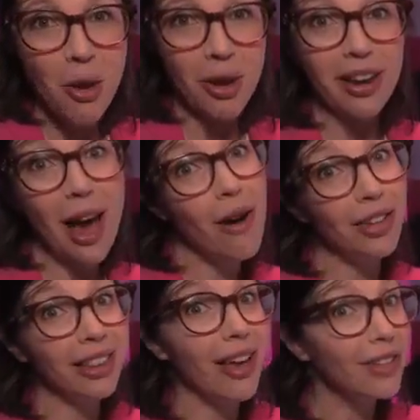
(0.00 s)
We now
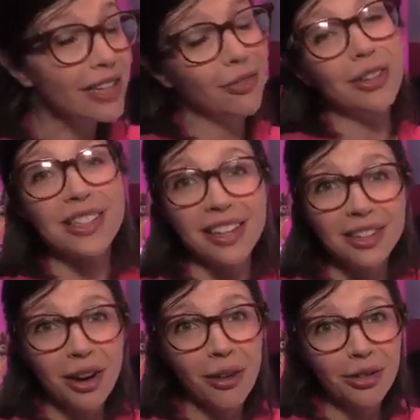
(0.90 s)
have 11 different
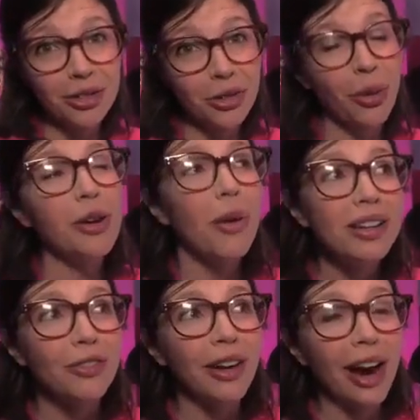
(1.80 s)
skin tones,
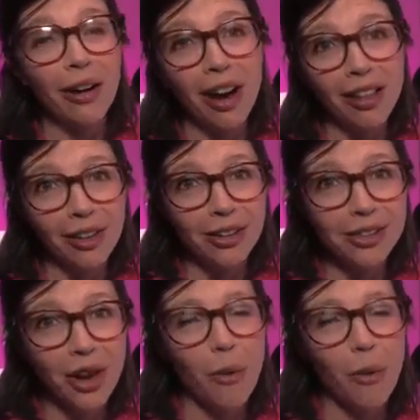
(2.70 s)
21 different hair colors,